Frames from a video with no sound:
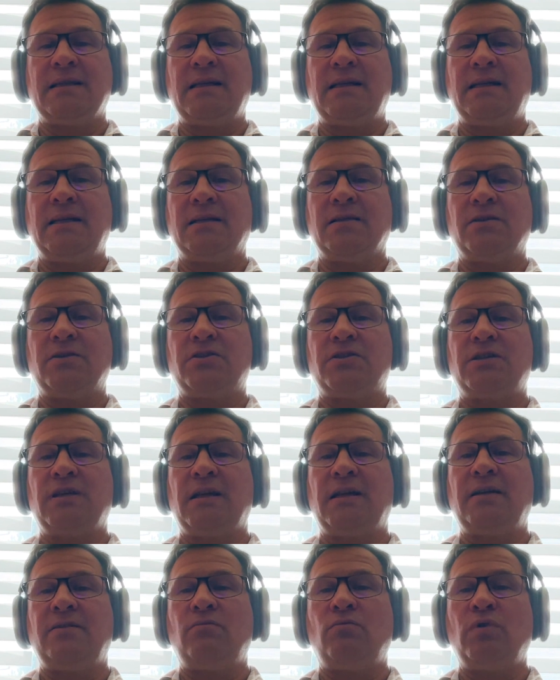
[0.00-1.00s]
in English
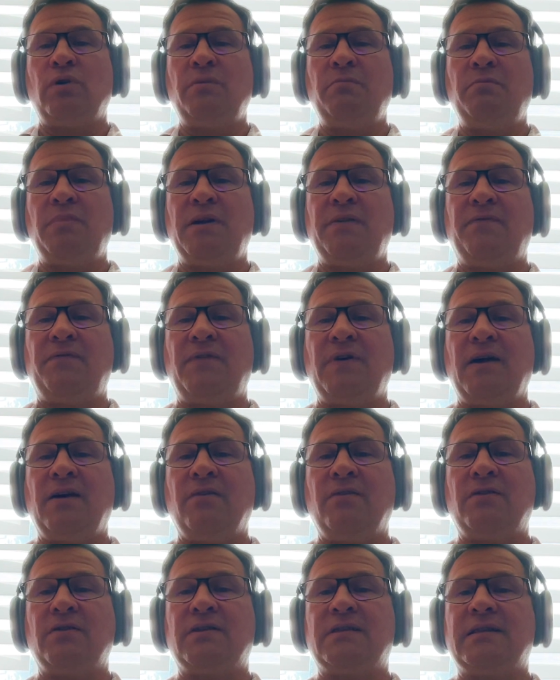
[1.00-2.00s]
that it wouldn't be fair to